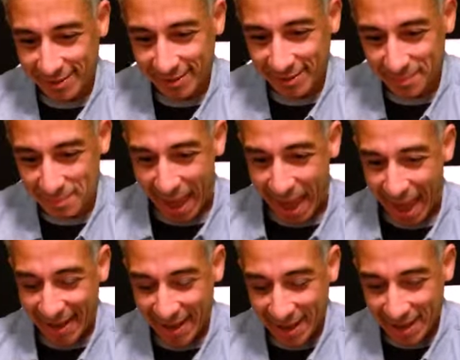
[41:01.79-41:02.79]

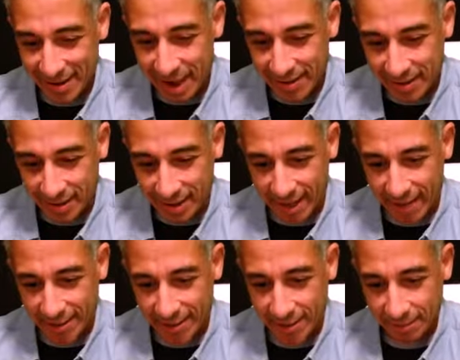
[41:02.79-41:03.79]
Bad. Next on the
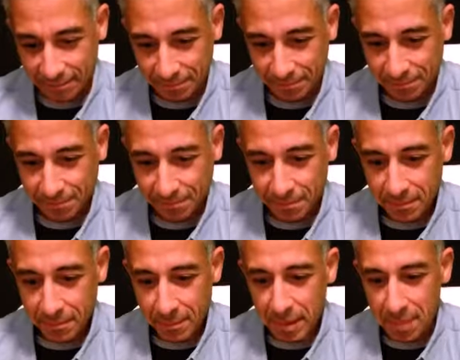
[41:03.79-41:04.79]
list
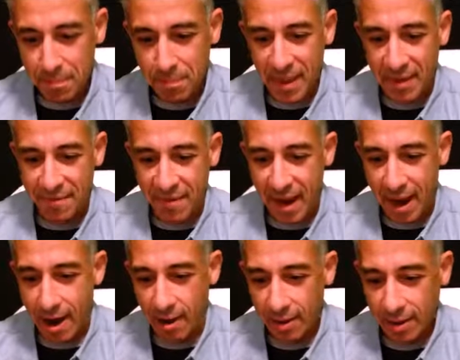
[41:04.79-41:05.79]
be
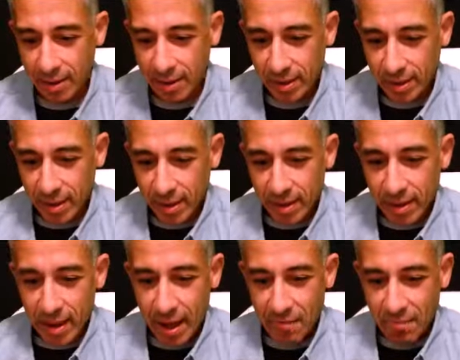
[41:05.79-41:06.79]
fair
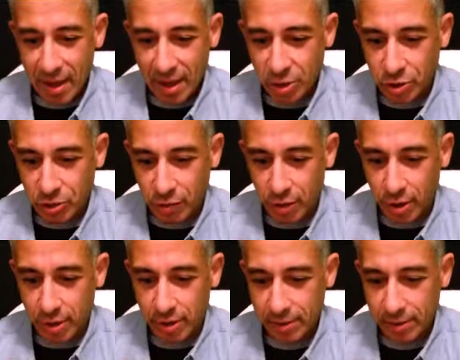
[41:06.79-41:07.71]
and make sure